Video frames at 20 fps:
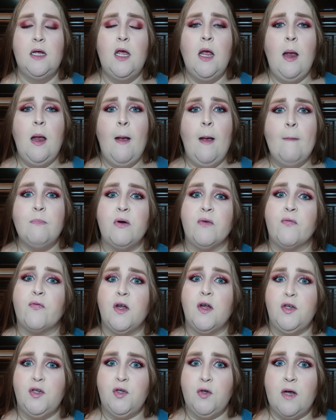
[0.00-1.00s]
But for a
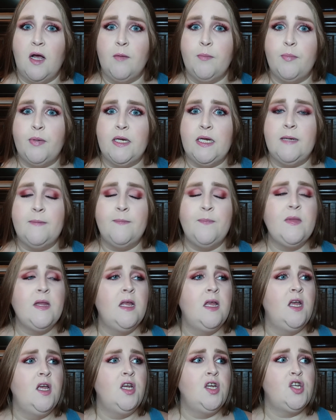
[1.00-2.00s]
new company,
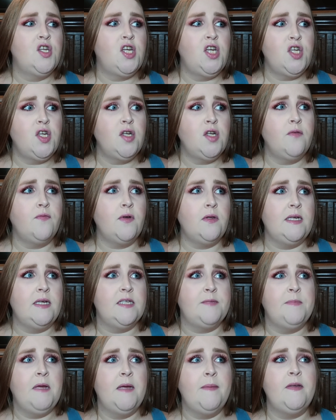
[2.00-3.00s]
she should have released
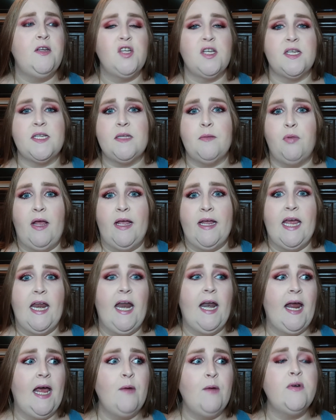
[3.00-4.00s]
maybe just the blanket, and
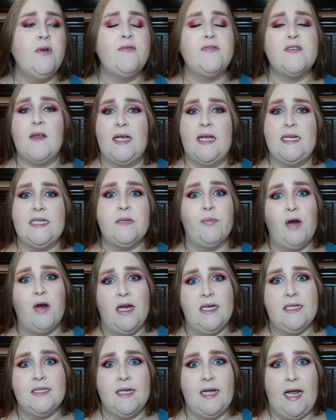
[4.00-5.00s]
I would have sliced the price
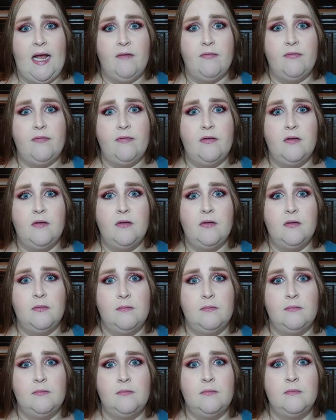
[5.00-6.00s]
in half.
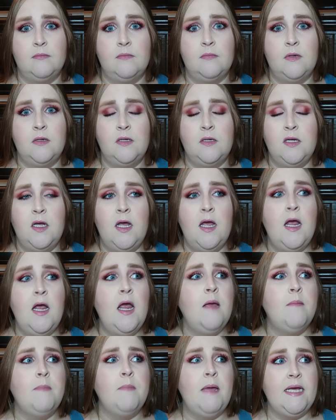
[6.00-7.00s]

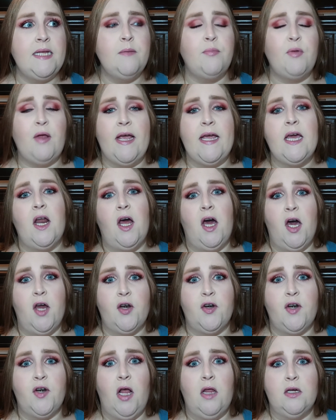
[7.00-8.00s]
Make the blanket
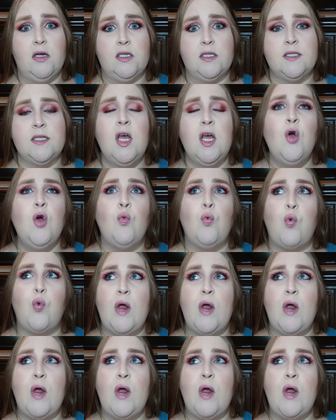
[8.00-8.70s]
$100. We